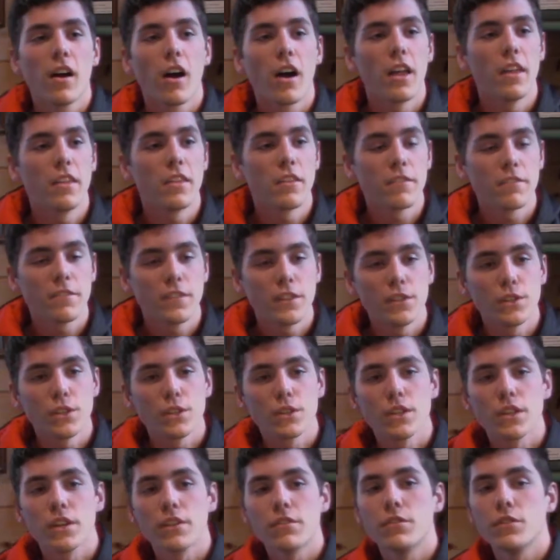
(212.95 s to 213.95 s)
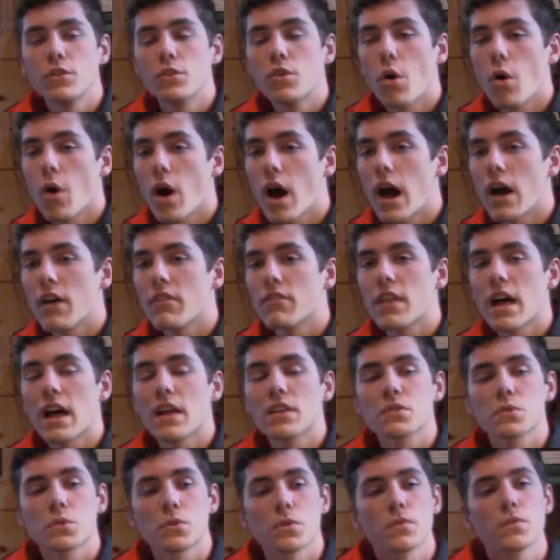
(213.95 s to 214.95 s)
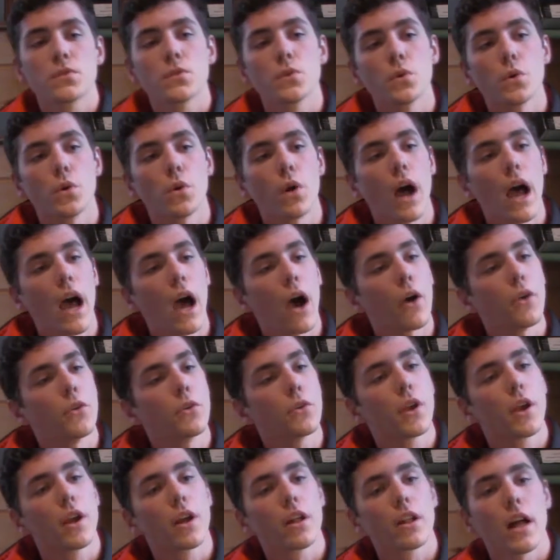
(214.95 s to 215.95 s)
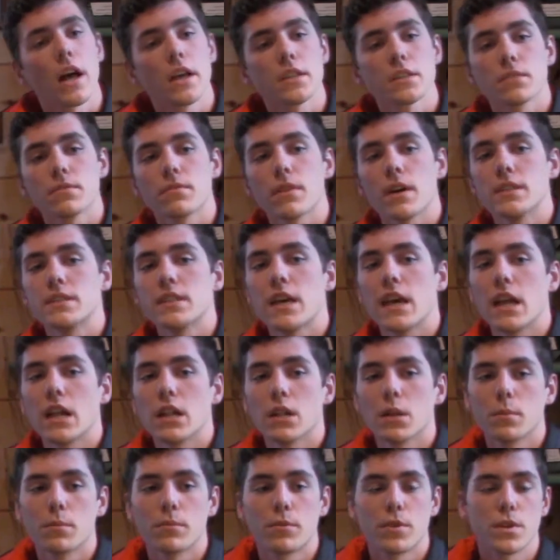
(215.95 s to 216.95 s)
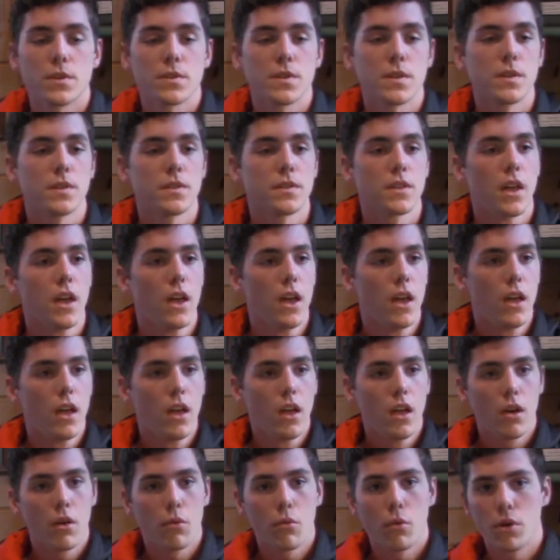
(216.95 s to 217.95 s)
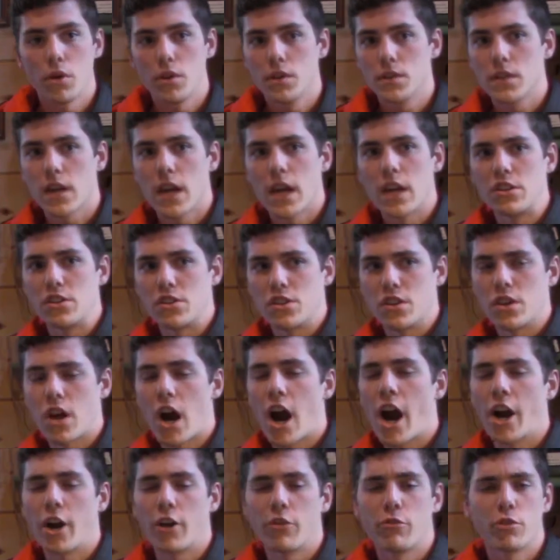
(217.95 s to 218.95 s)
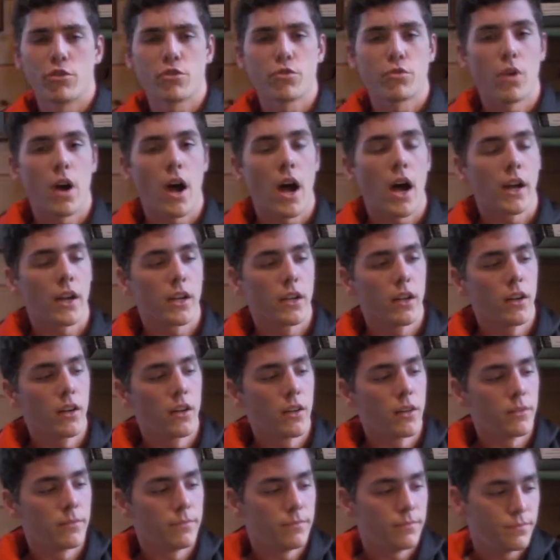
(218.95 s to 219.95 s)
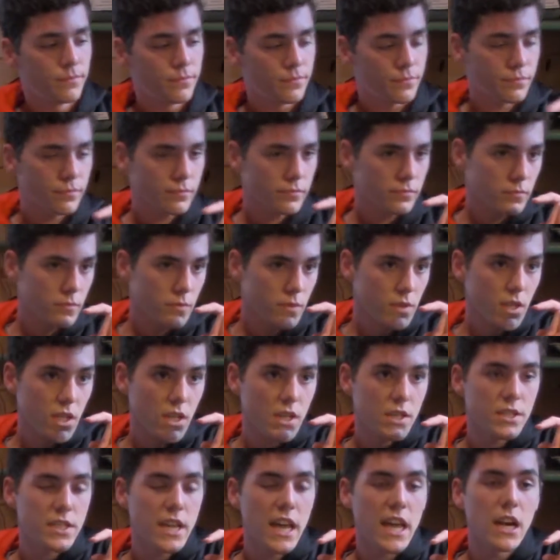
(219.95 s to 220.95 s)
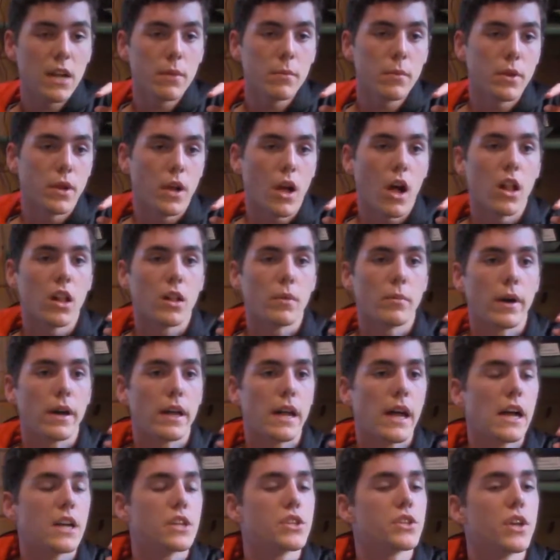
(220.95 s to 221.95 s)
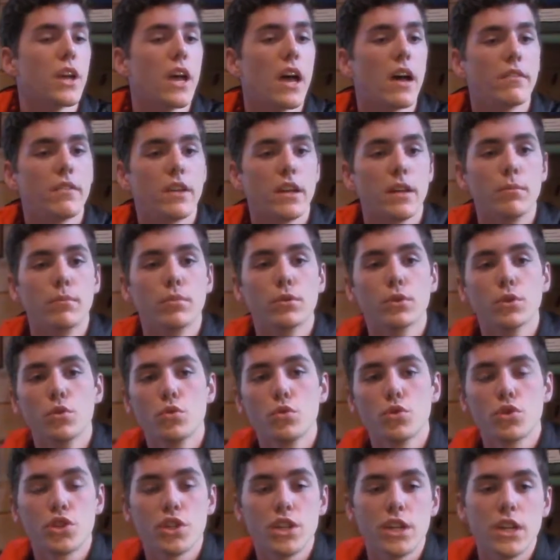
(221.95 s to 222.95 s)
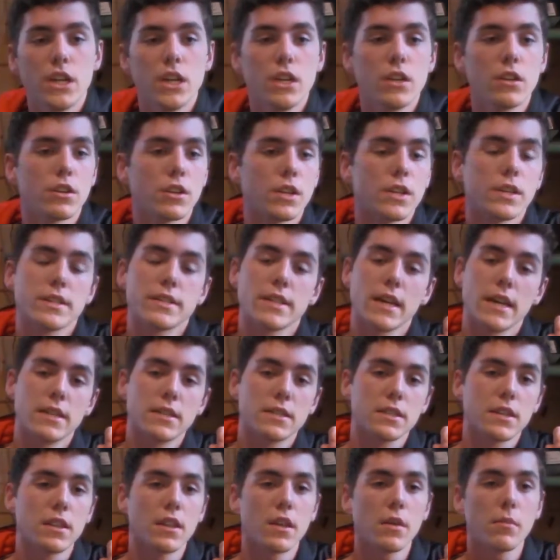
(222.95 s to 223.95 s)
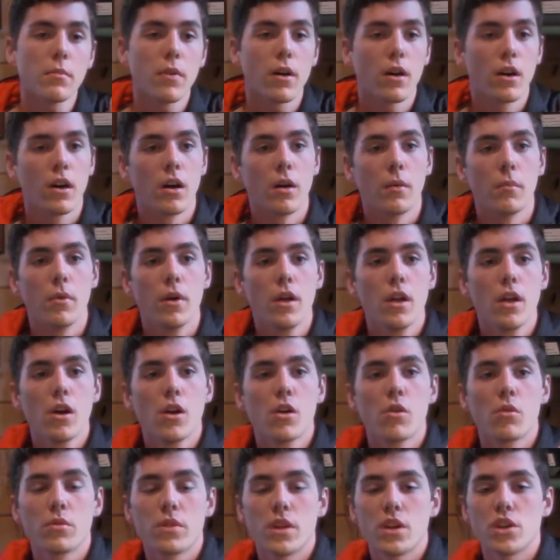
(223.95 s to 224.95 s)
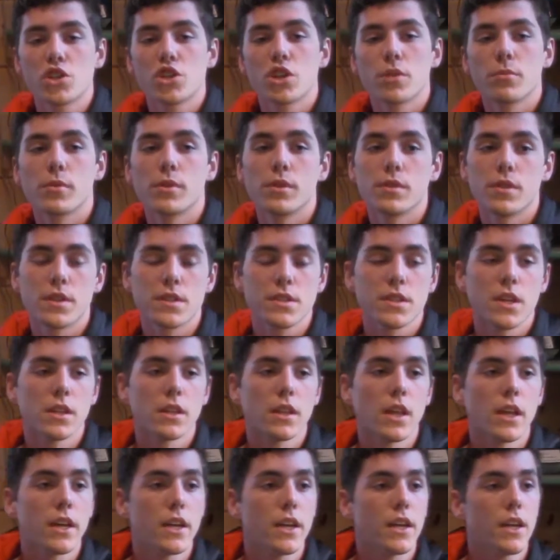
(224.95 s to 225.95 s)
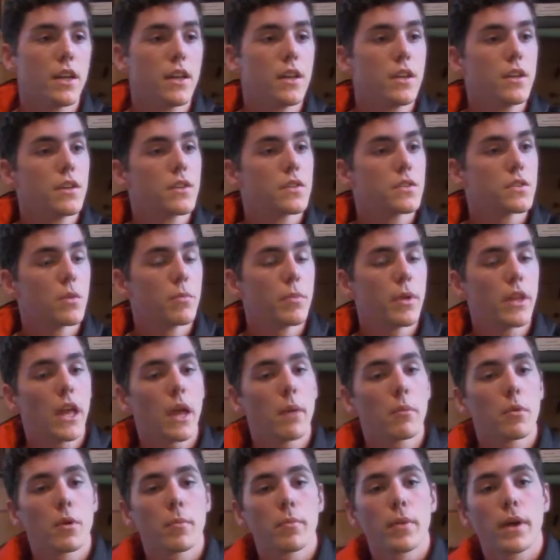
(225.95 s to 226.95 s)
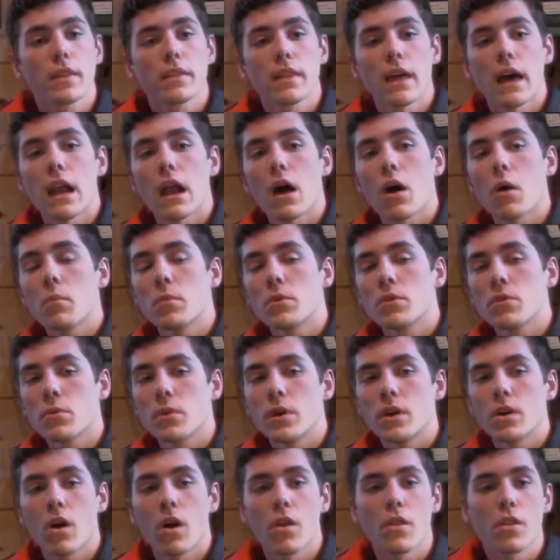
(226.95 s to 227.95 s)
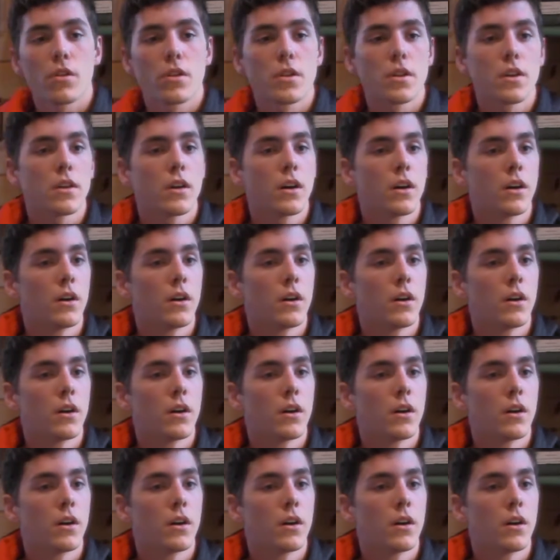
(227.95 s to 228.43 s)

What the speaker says: in the field, if you don't have that sort of tool, how you can classify tantalum versus what you say, just an iron-rich rock. Tantalum and columbite actually have a blue sheen or a tint to them when they shimmer in the sunlight. So being able to pick that out between all the